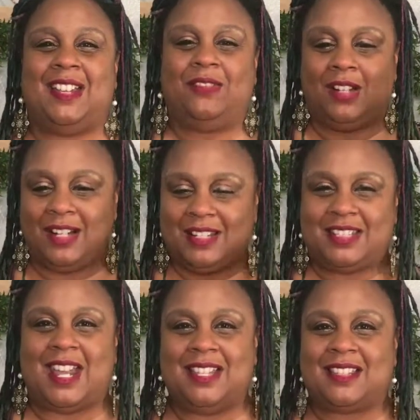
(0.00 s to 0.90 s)
If you're at a
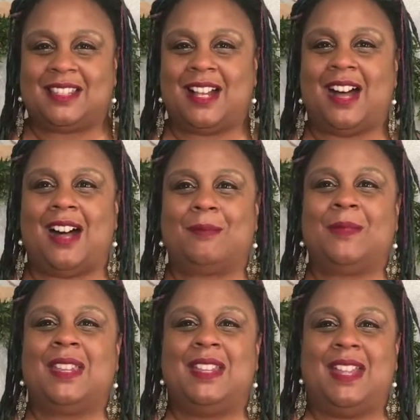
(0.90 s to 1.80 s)
dead
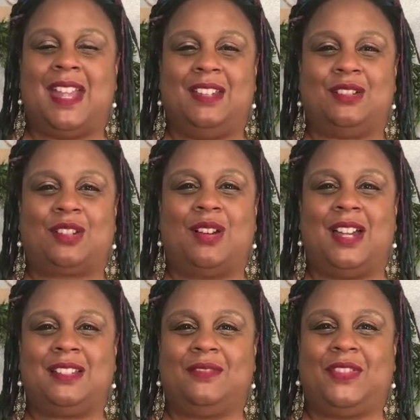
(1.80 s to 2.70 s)
stop and you're
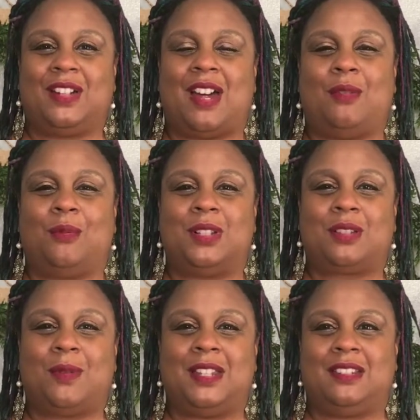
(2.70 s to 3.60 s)
trying to figure out
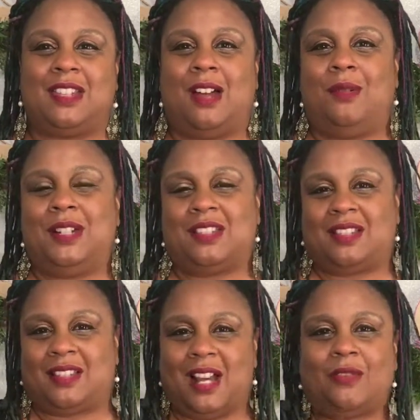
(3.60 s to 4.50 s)
which way to go and it's
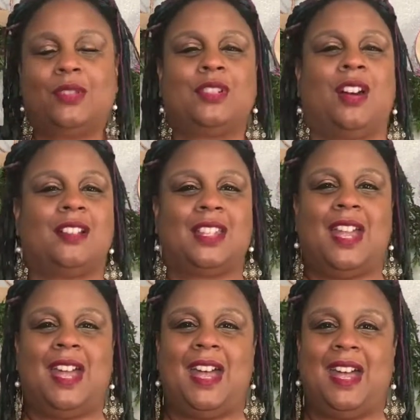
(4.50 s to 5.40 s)
several yards
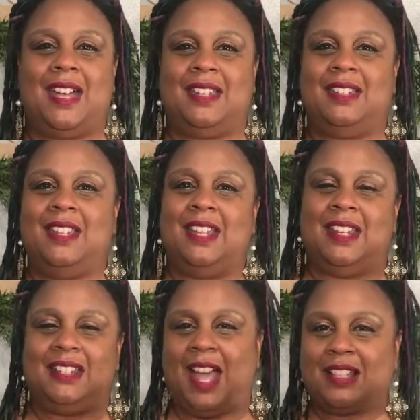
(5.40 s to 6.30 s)
ahead
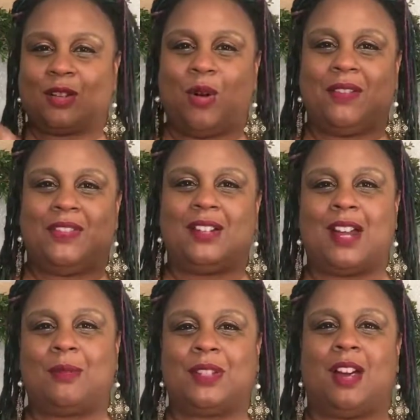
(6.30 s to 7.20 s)
and it hasn't quite figured
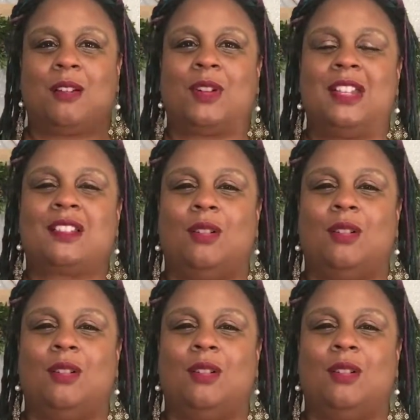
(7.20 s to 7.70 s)
out where you are, it's